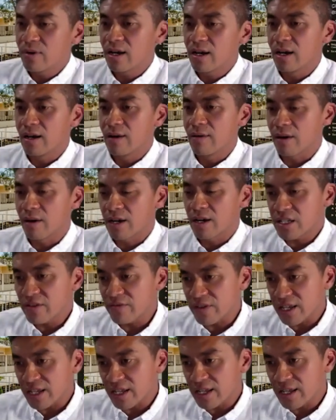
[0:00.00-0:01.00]
uh, R S
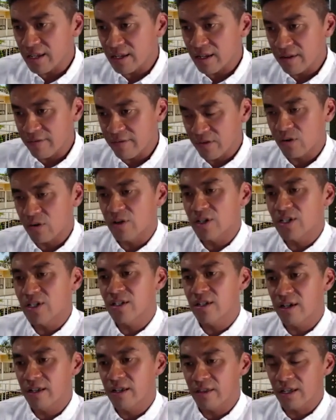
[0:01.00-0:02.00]
V, and of course,
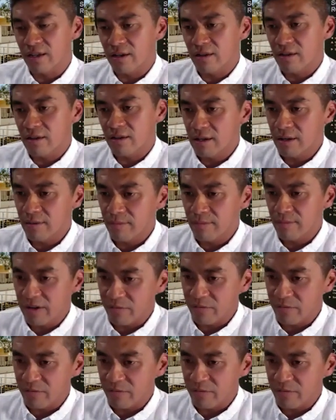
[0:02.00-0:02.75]
I think um,